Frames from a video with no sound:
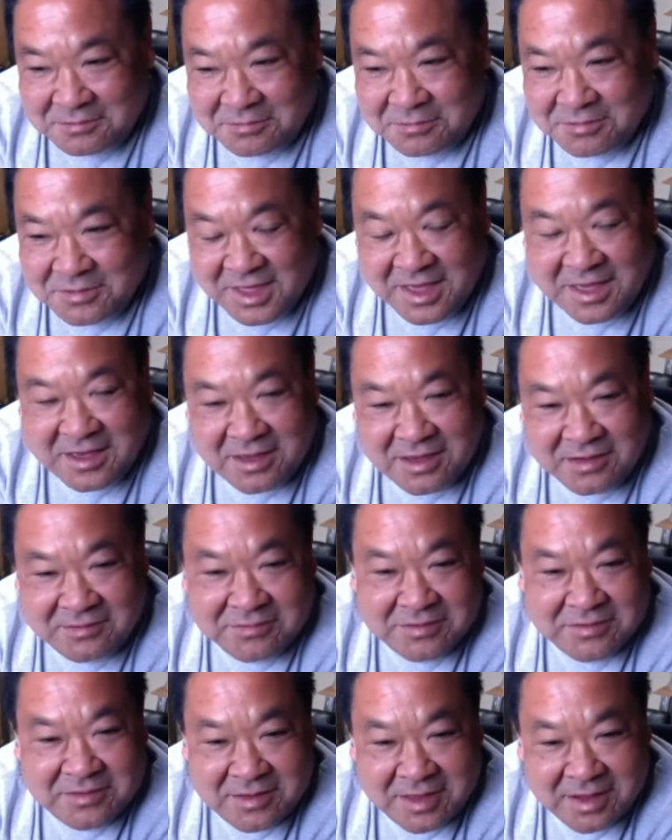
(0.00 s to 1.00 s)
yeah,
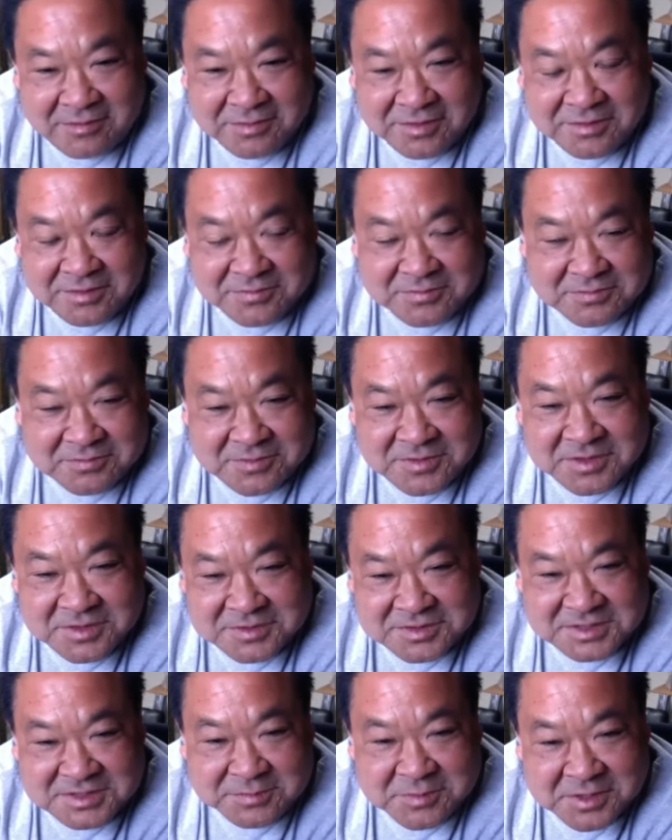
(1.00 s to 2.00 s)
I would
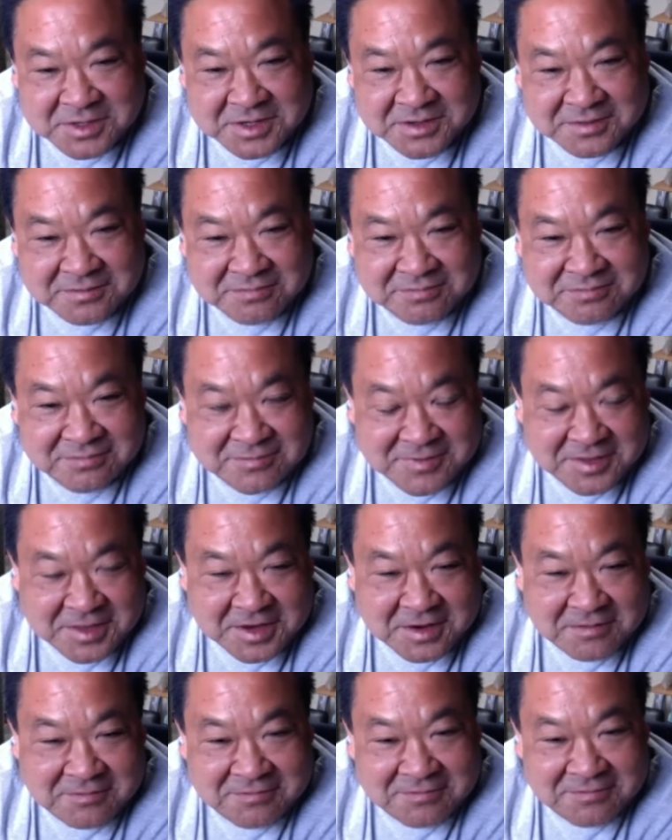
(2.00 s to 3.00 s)
use something in, you
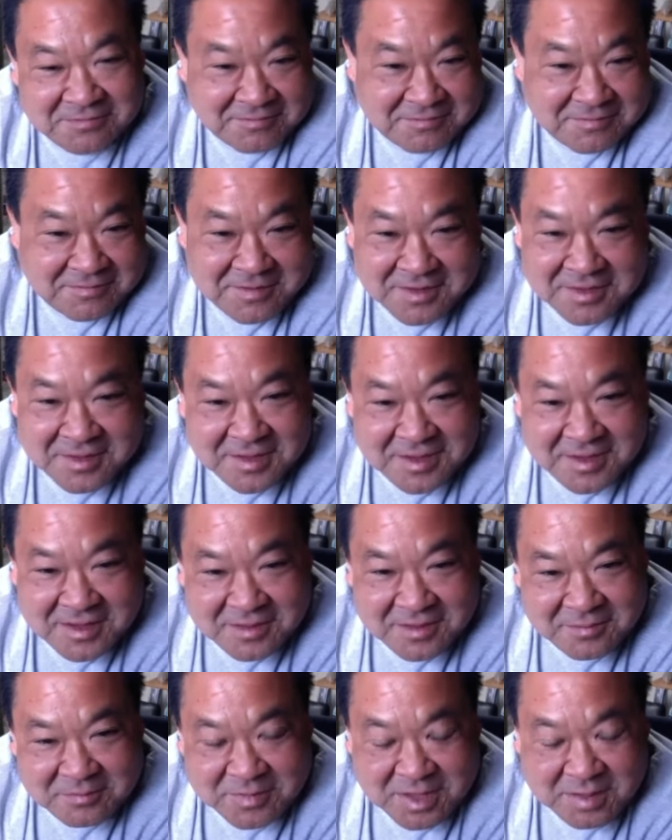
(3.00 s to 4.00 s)
know,
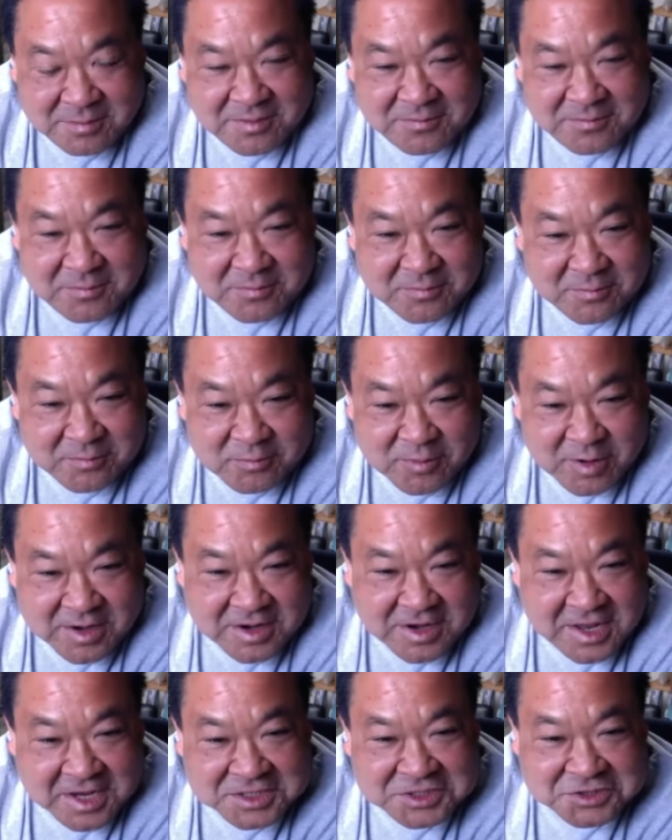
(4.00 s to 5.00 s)
maybe run
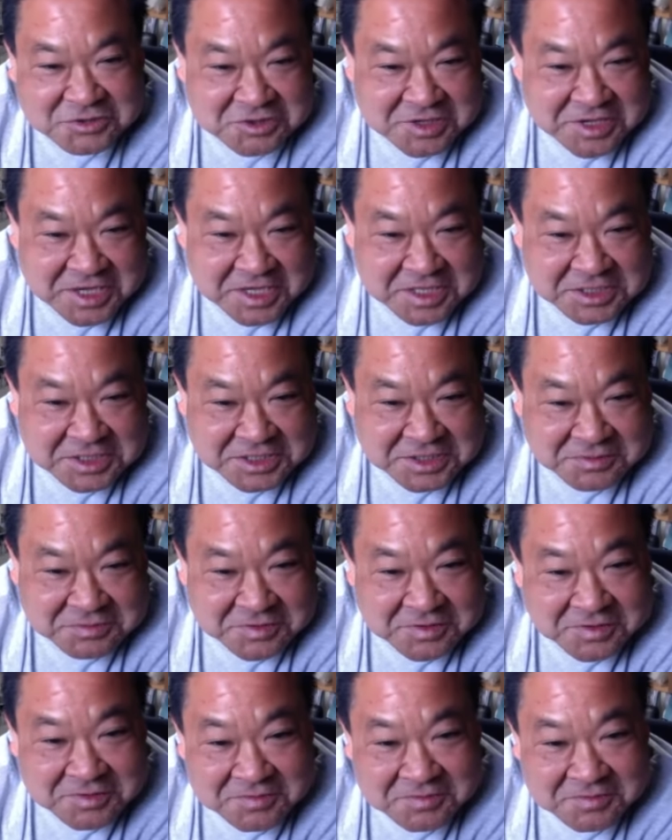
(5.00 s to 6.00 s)
an extra gauge. I don't
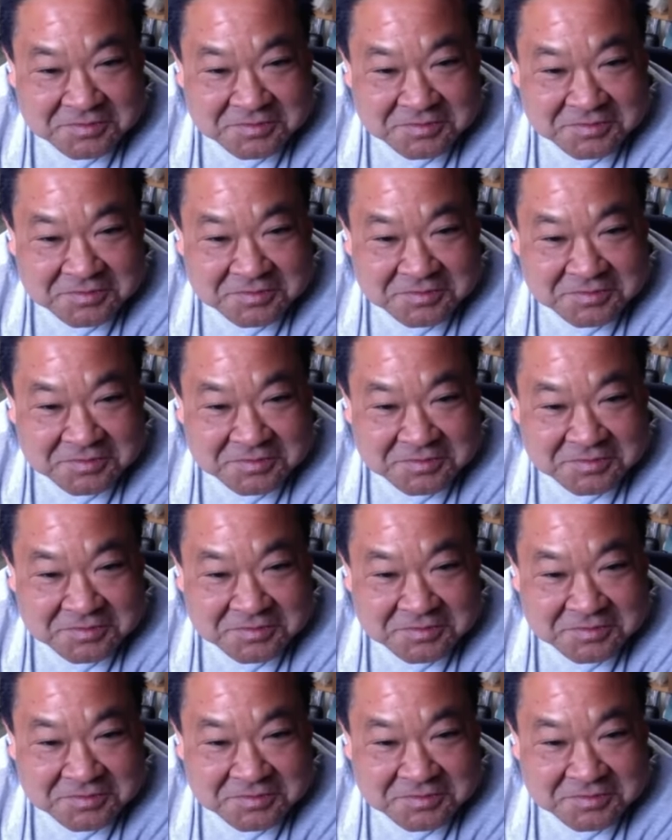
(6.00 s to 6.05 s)
know.